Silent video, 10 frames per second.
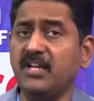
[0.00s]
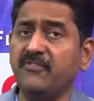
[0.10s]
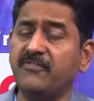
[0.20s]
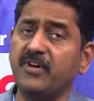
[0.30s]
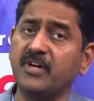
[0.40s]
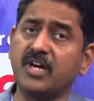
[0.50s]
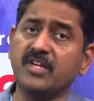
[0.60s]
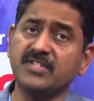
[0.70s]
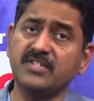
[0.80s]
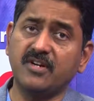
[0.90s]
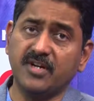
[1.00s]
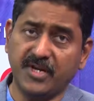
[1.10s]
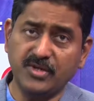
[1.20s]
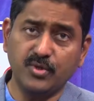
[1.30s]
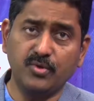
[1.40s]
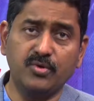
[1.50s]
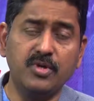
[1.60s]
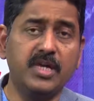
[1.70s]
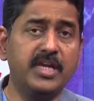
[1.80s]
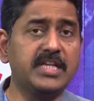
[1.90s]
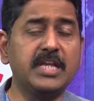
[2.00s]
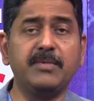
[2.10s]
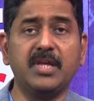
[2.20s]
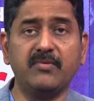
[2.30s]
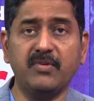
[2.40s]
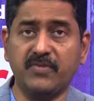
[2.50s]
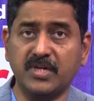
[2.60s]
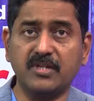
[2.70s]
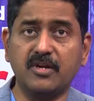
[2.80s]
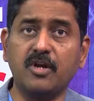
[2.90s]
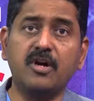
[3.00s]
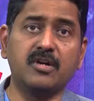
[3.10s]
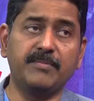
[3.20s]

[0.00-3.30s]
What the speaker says: if cost is not an issue, it can be given further long,